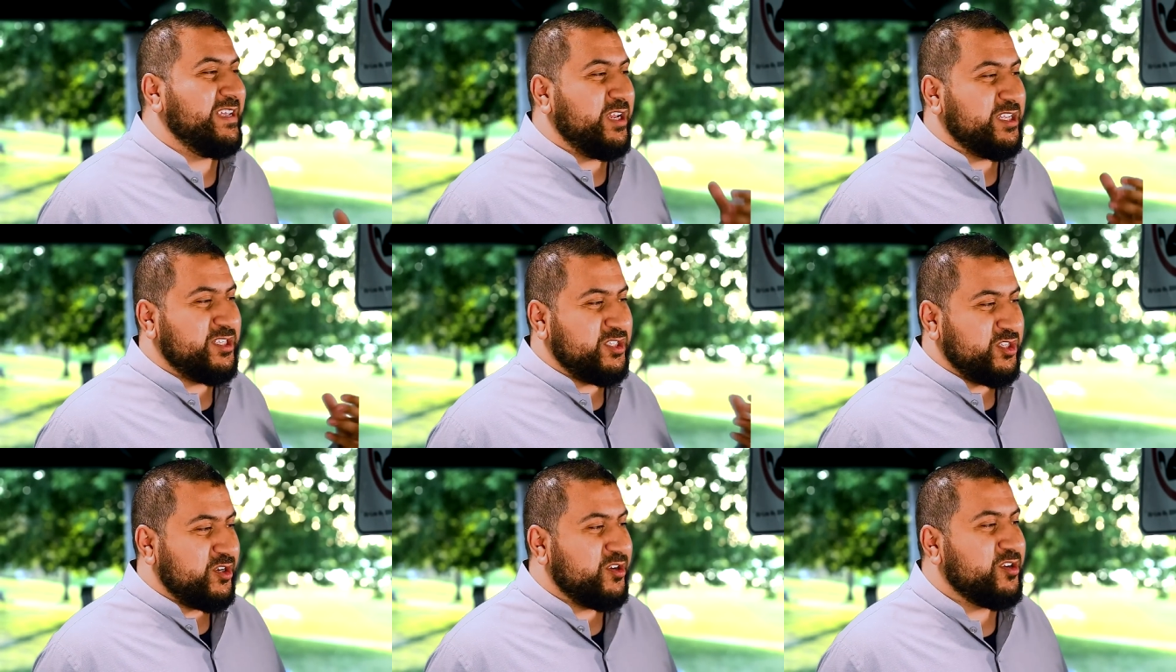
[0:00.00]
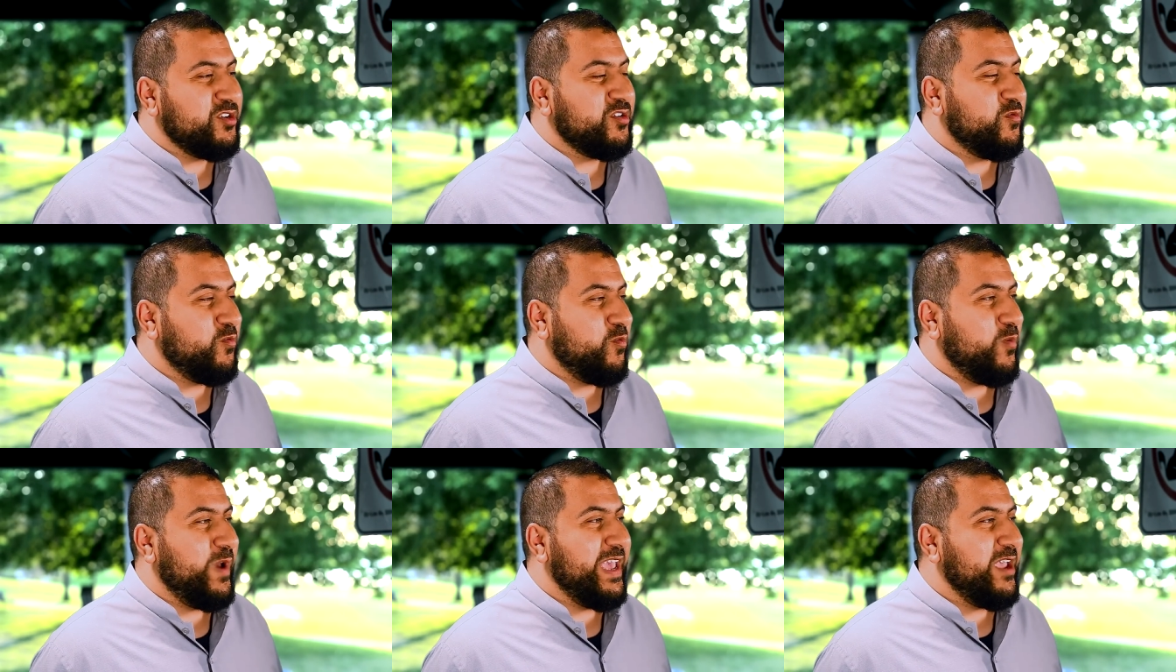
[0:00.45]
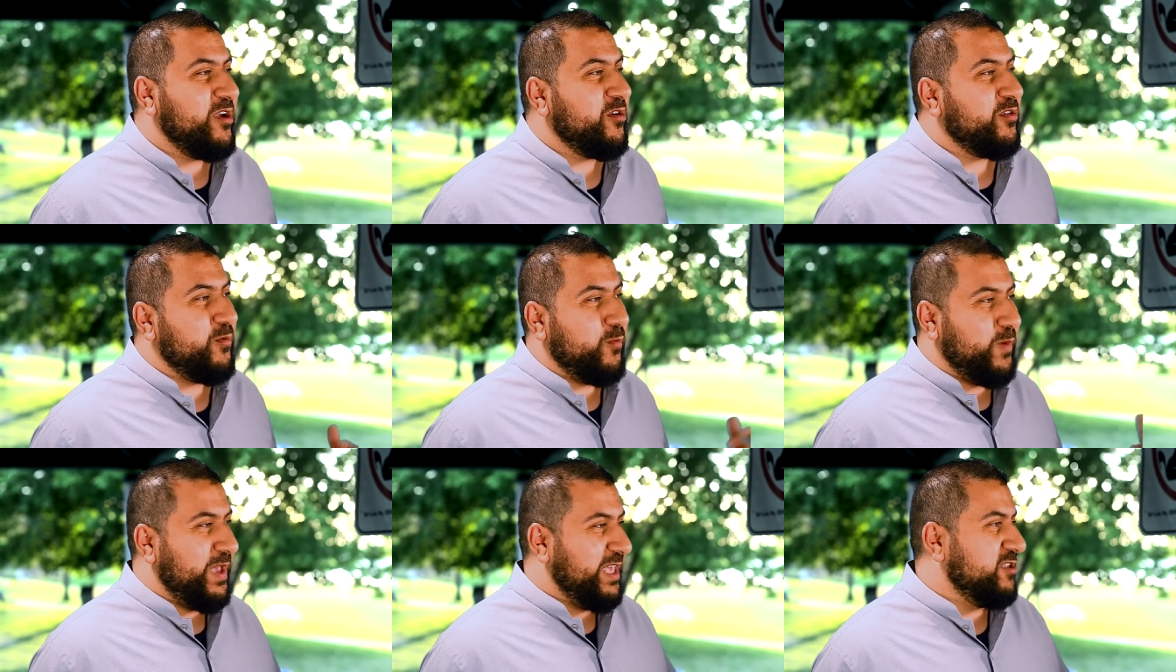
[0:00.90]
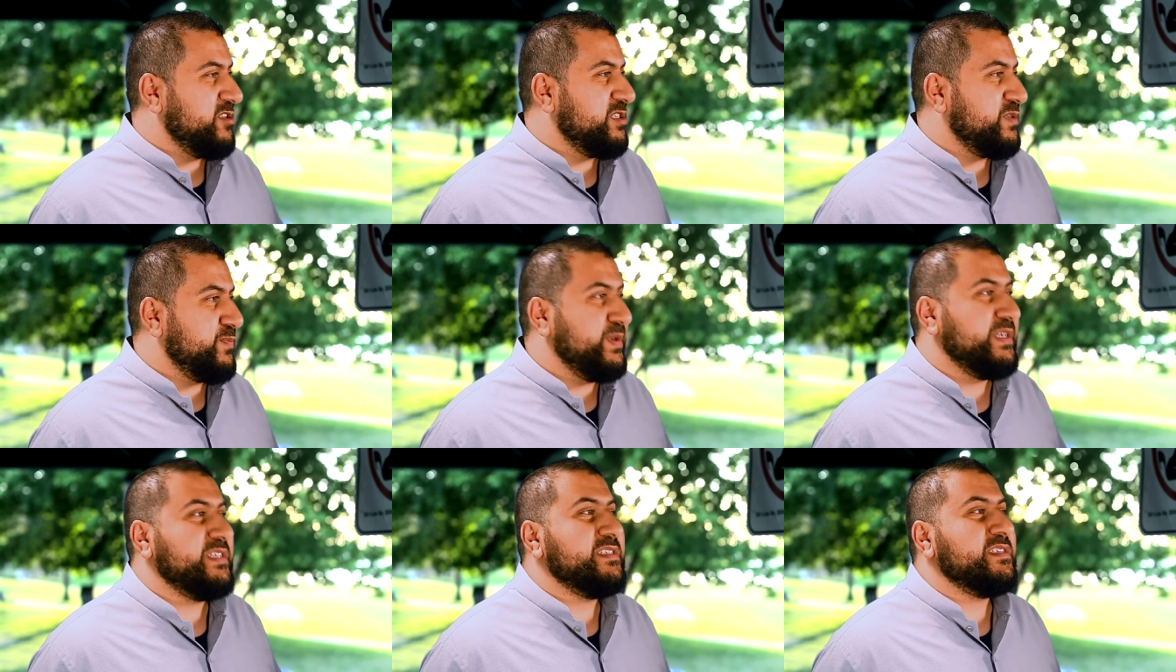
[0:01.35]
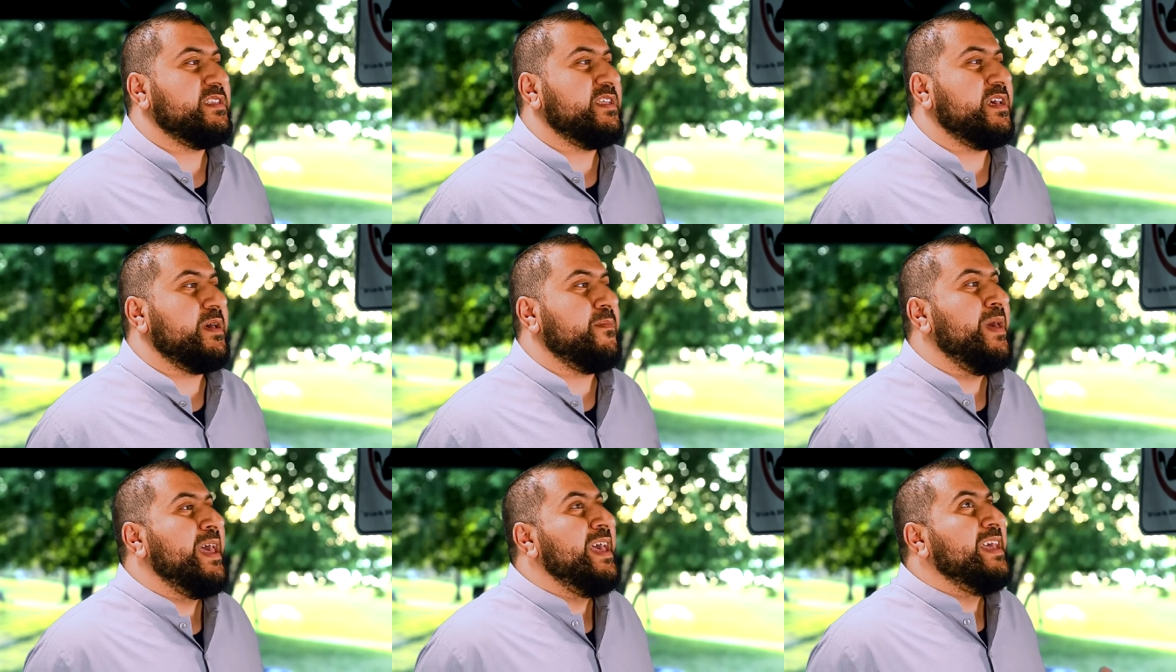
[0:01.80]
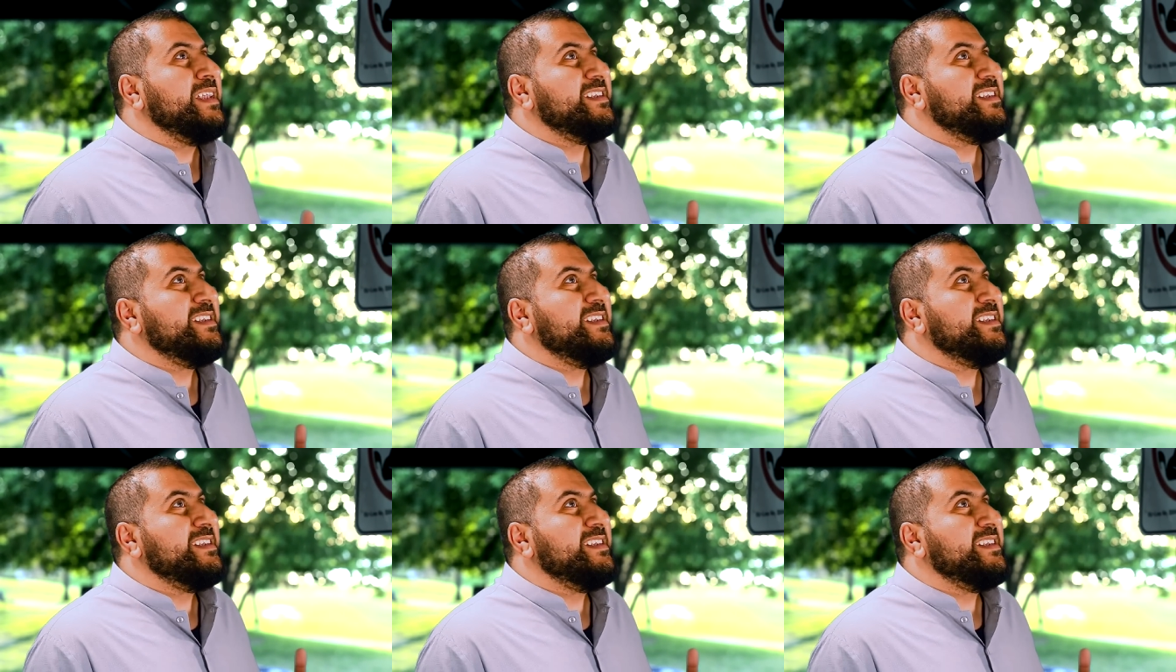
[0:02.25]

in a certain way or the way you speak to them